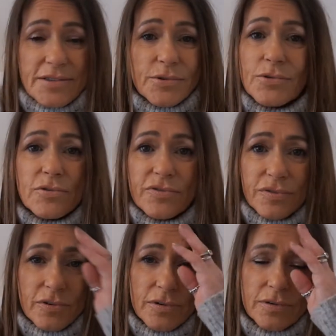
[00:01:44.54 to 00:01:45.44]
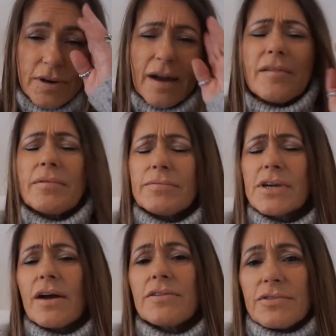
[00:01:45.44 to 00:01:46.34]
awful. Like, I was
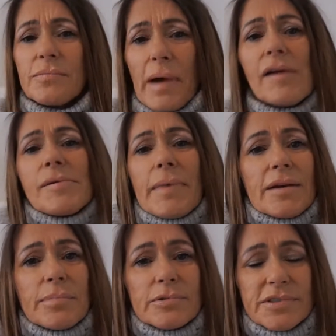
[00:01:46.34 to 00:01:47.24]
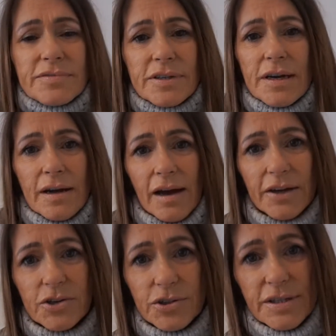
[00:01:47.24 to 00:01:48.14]
going through perimenopause for a
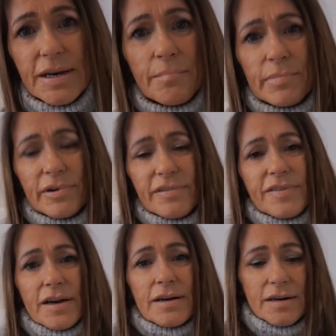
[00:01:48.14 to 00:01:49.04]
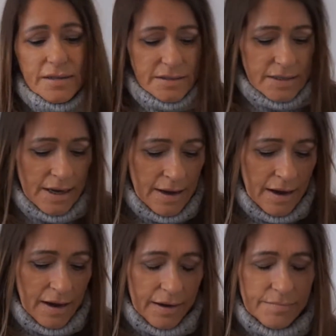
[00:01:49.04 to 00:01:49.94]
good number of years,
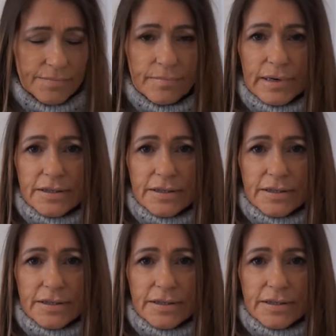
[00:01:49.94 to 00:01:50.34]
I'm